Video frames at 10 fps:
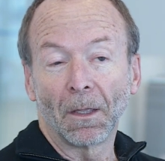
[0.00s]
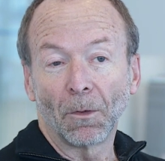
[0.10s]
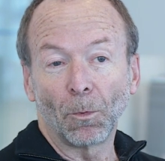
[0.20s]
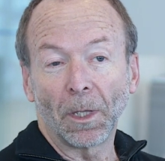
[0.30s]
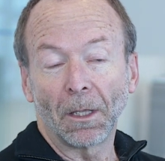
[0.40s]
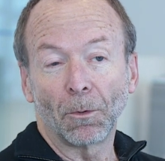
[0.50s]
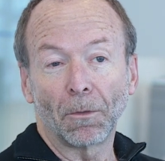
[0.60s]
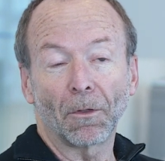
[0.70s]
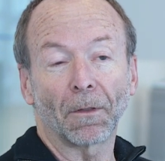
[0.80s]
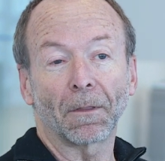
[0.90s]
We who
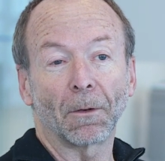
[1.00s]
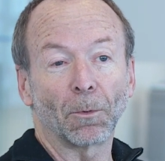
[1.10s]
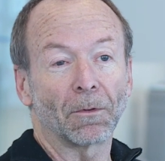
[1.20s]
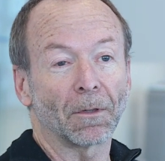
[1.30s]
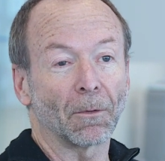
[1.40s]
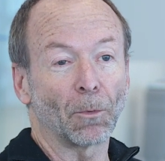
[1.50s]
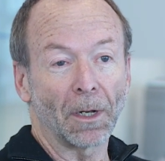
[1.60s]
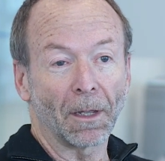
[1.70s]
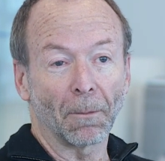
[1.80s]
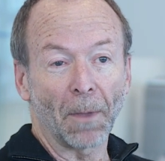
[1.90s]
thought that it was uh,
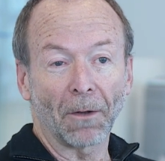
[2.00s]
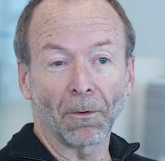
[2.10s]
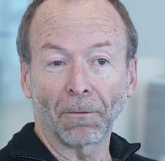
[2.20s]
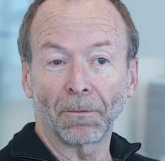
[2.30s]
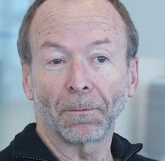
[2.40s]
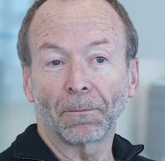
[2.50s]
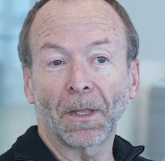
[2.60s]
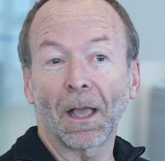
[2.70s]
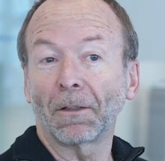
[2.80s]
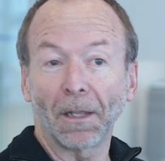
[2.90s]
really a matter of
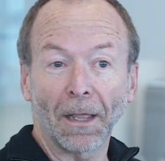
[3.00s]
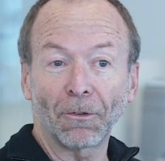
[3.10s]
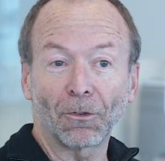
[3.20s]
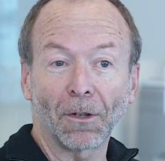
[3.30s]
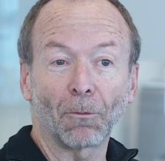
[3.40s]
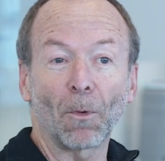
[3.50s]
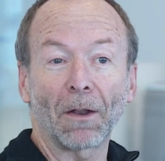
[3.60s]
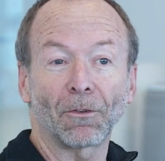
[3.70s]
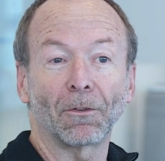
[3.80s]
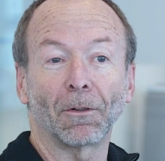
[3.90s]
calculation and
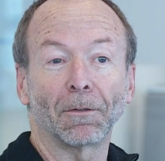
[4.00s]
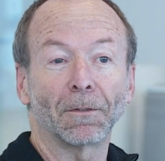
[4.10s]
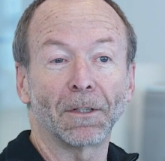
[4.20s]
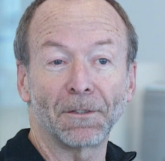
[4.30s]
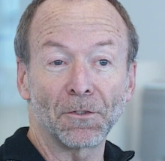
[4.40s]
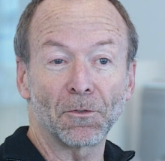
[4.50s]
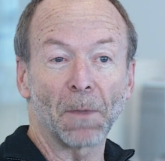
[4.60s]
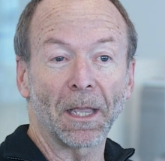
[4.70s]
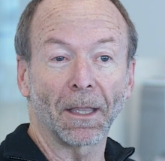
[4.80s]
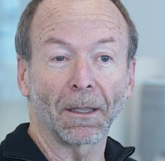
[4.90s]
rational decision
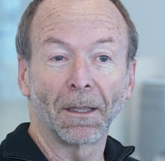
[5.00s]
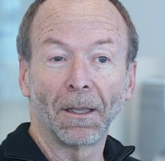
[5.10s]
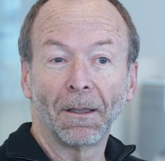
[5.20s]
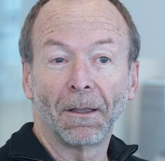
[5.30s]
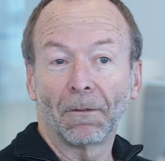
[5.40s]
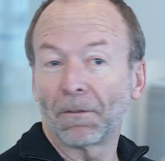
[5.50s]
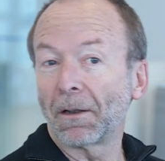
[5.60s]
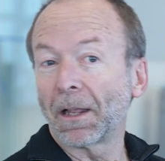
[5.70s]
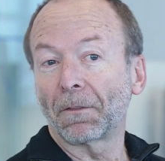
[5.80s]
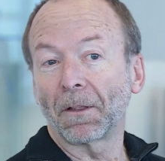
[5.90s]
making
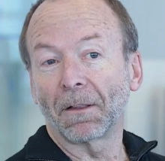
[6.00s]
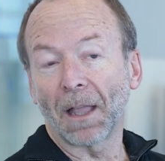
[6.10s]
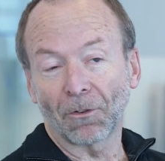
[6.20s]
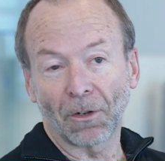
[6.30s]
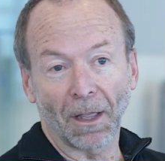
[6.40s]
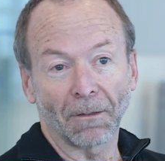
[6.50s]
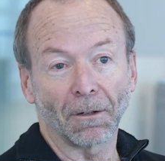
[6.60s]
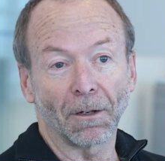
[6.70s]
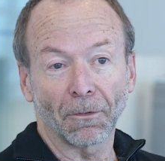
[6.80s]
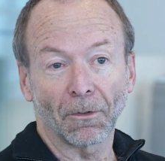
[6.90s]
found out that it actually has a
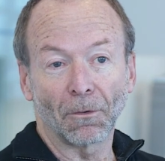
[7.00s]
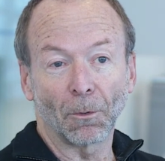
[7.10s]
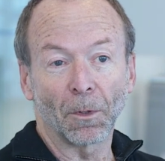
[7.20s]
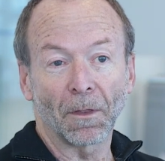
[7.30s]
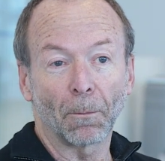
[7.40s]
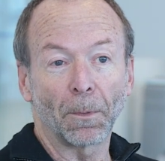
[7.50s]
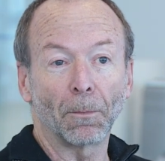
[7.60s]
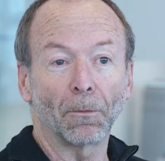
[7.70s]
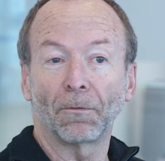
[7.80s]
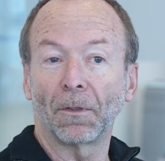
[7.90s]
lot to do with how
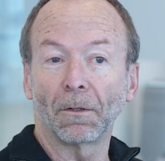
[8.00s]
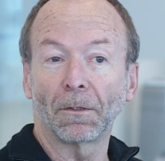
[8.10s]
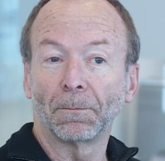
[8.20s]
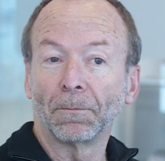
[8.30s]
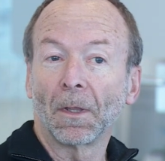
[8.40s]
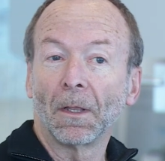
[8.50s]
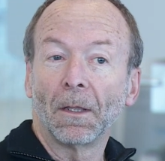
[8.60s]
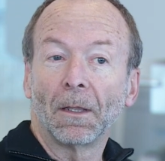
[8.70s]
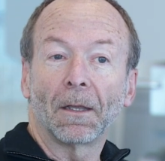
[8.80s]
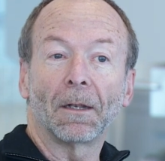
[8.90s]
people feel
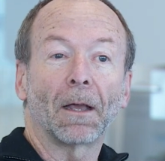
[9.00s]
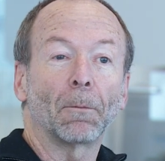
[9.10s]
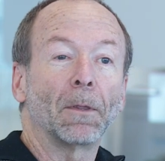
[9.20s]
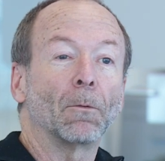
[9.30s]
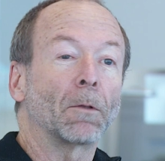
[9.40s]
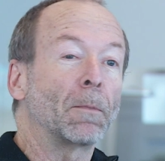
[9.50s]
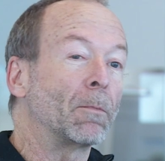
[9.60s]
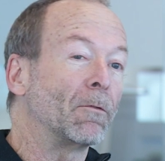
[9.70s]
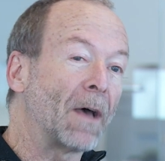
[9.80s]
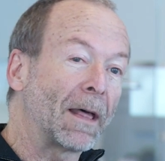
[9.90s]
and how pe what
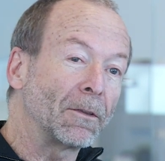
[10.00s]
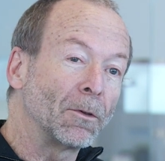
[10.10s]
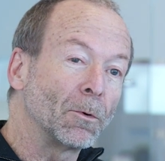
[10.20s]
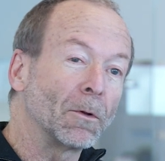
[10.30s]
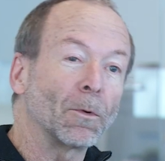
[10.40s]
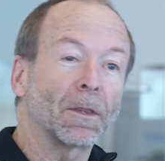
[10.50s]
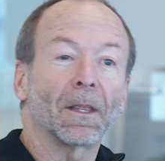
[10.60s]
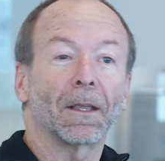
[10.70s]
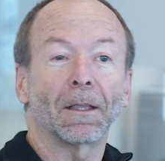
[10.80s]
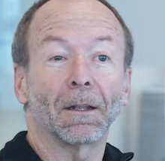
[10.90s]
people value and what
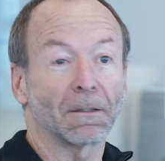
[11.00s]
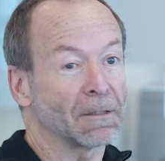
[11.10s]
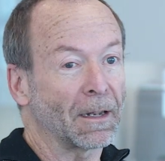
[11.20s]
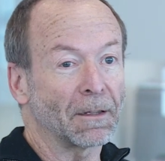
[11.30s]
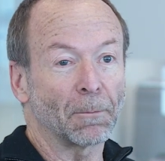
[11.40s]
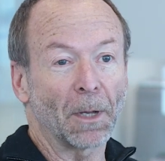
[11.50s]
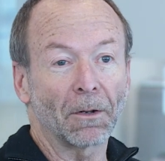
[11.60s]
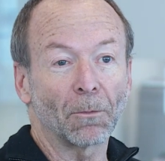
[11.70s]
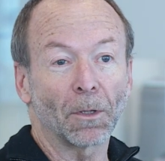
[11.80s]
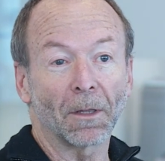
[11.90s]
they get excited about
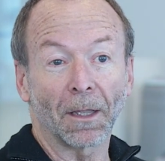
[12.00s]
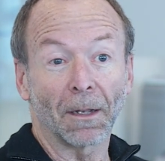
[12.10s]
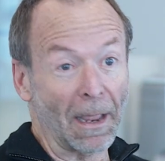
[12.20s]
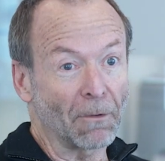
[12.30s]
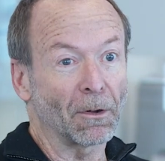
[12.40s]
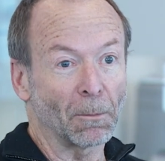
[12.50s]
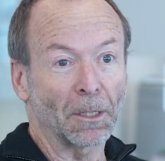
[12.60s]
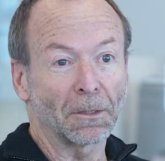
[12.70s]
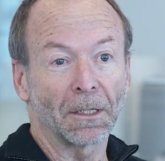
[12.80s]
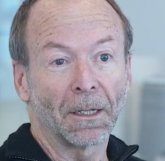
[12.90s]
and what they get angry about.